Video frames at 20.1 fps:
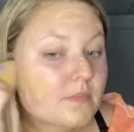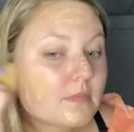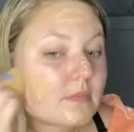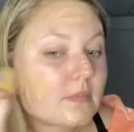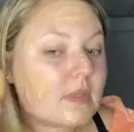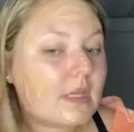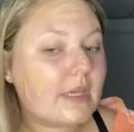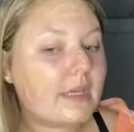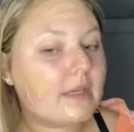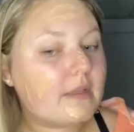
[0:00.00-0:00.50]

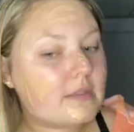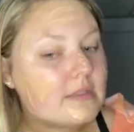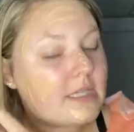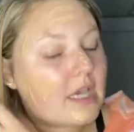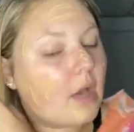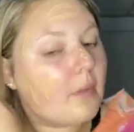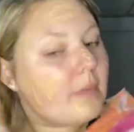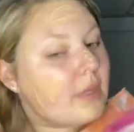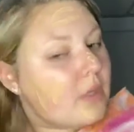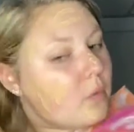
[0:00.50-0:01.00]
Like,
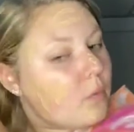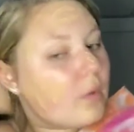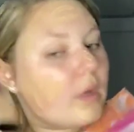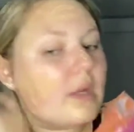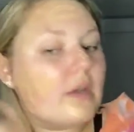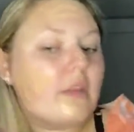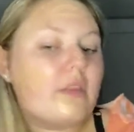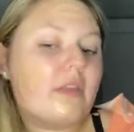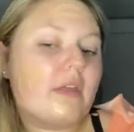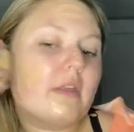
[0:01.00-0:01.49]
tell me one
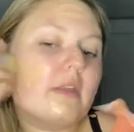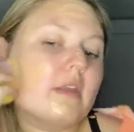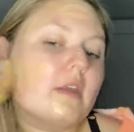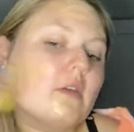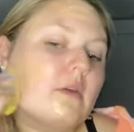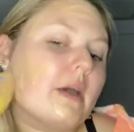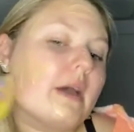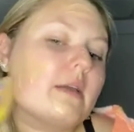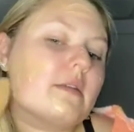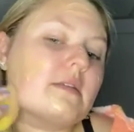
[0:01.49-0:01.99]
thing that you
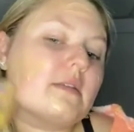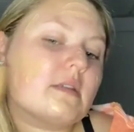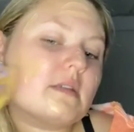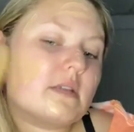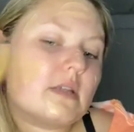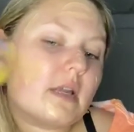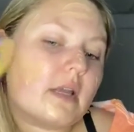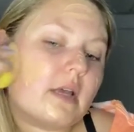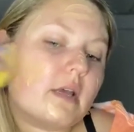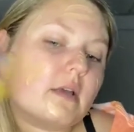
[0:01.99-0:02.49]
guys did
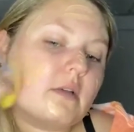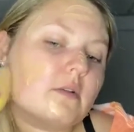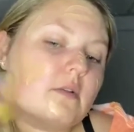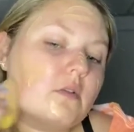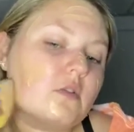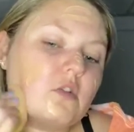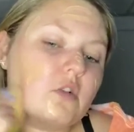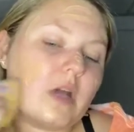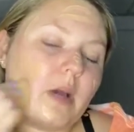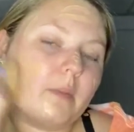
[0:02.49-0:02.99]
today.
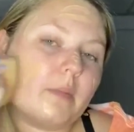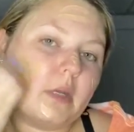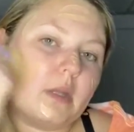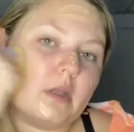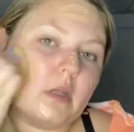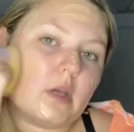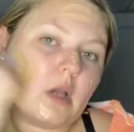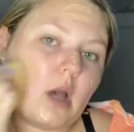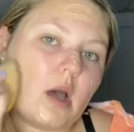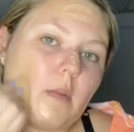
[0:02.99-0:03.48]
Drop it in
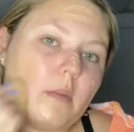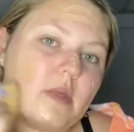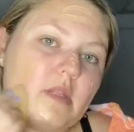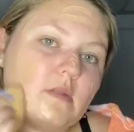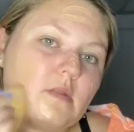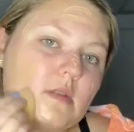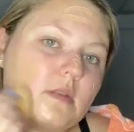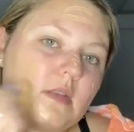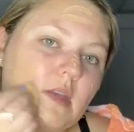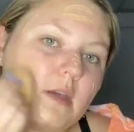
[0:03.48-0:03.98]
the
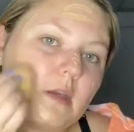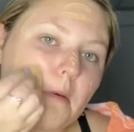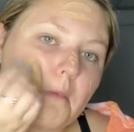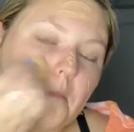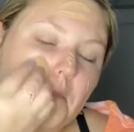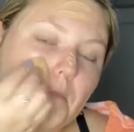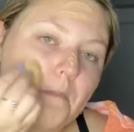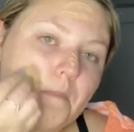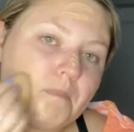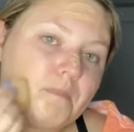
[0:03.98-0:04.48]
comments. Like,
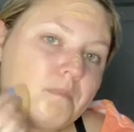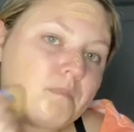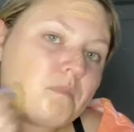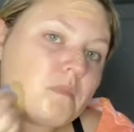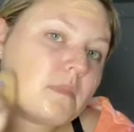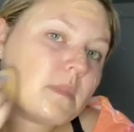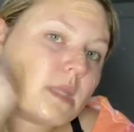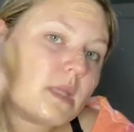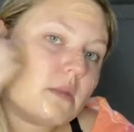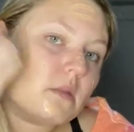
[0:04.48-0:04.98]

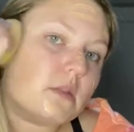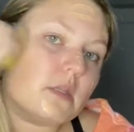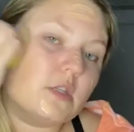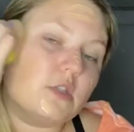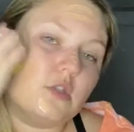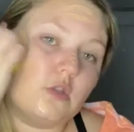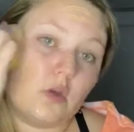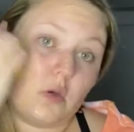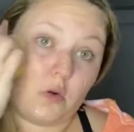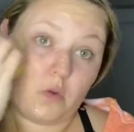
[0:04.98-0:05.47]
did
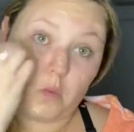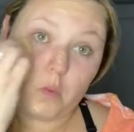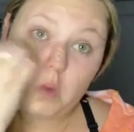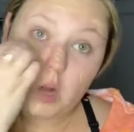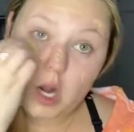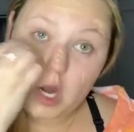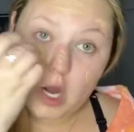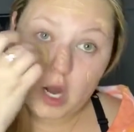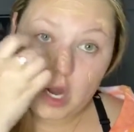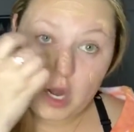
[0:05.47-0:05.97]
you go to
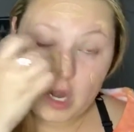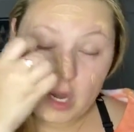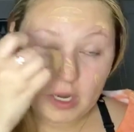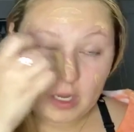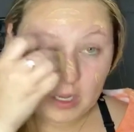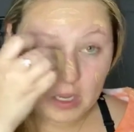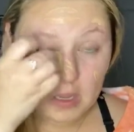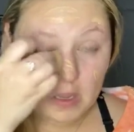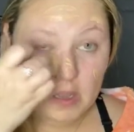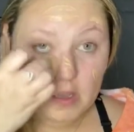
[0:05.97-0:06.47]
work?
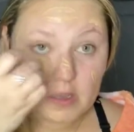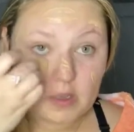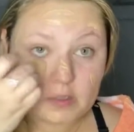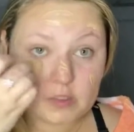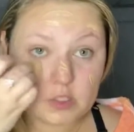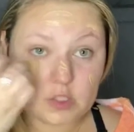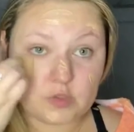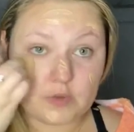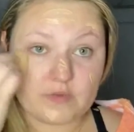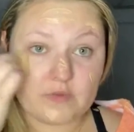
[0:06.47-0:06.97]

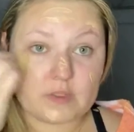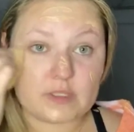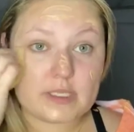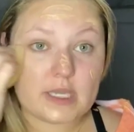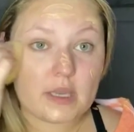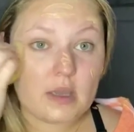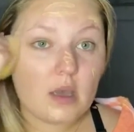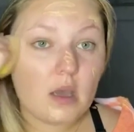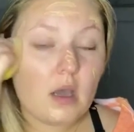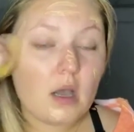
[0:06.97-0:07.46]
Did you have the
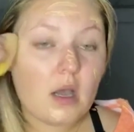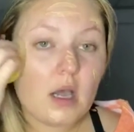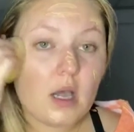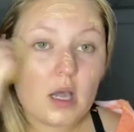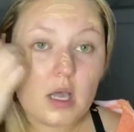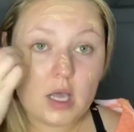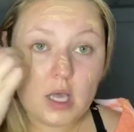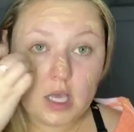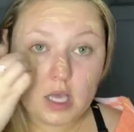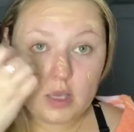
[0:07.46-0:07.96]
day
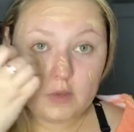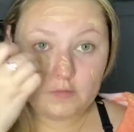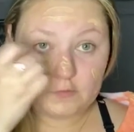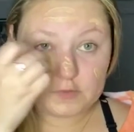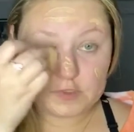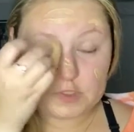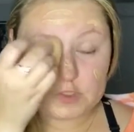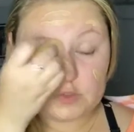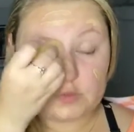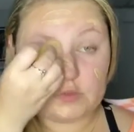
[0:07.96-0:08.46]
off?
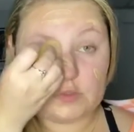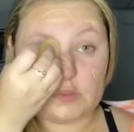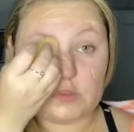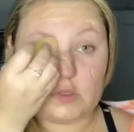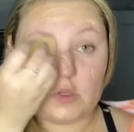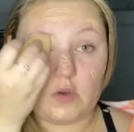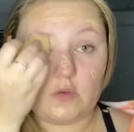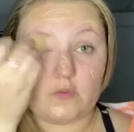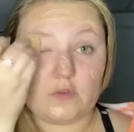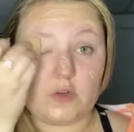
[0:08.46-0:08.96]
Did you
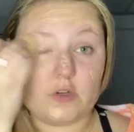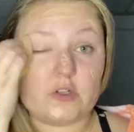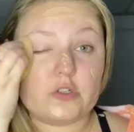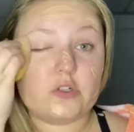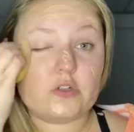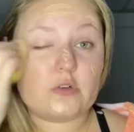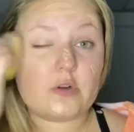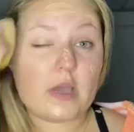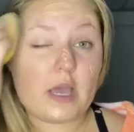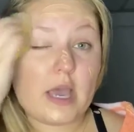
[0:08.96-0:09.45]
go for a
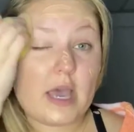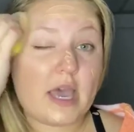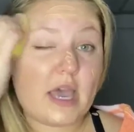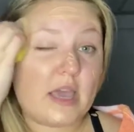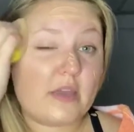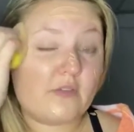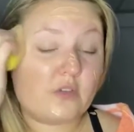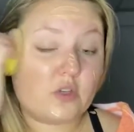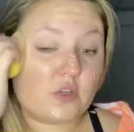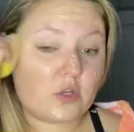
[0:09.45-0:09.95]

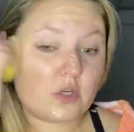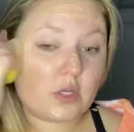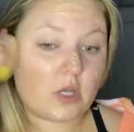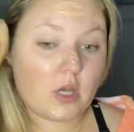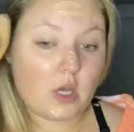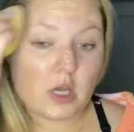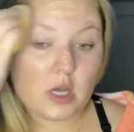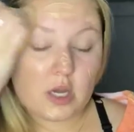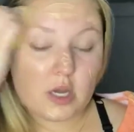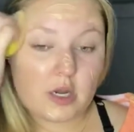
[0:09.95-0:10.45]
drive in your
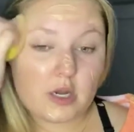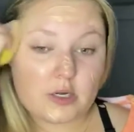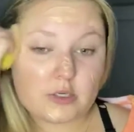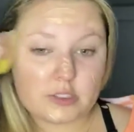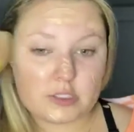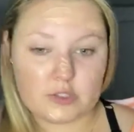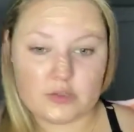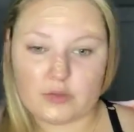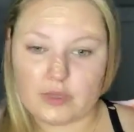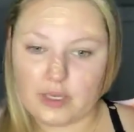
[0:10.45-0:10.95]
car?
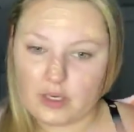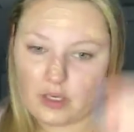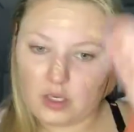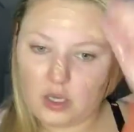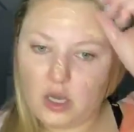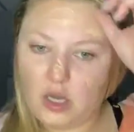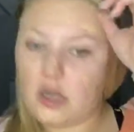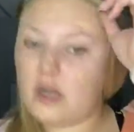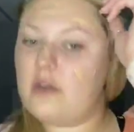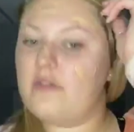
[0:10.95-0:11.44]
Did you get a
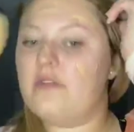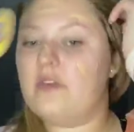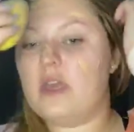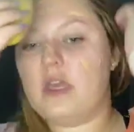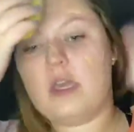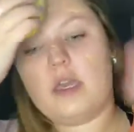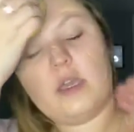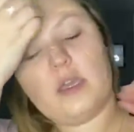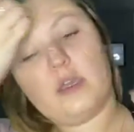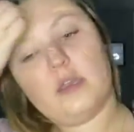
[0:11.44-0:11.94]

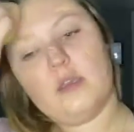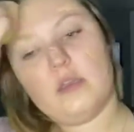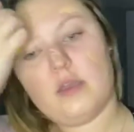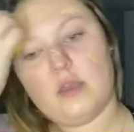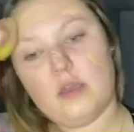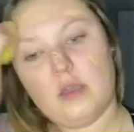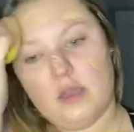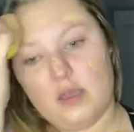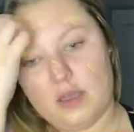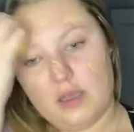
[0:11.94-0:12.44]
coffee?
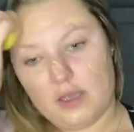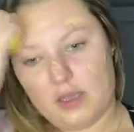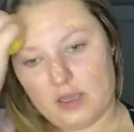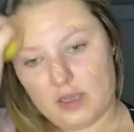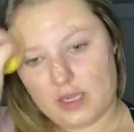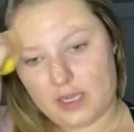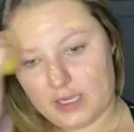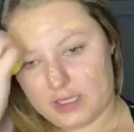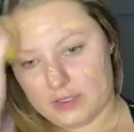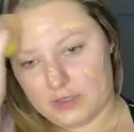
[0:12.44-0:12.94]

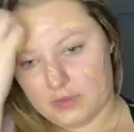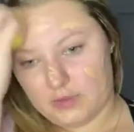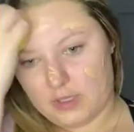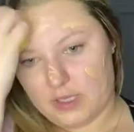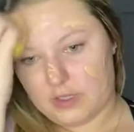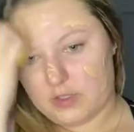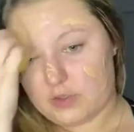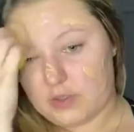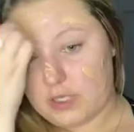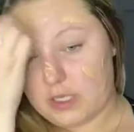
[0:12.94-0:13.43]
I do
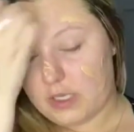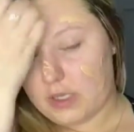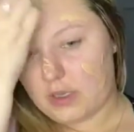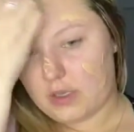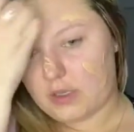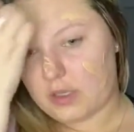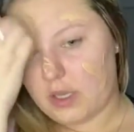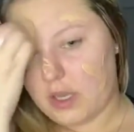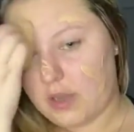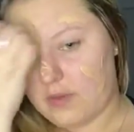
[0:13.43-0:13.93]
not drink
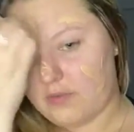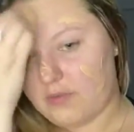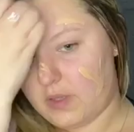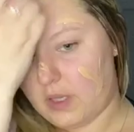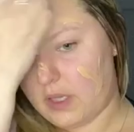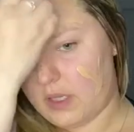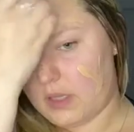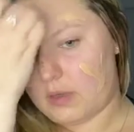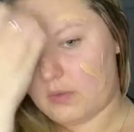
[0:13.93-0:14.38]
coffee.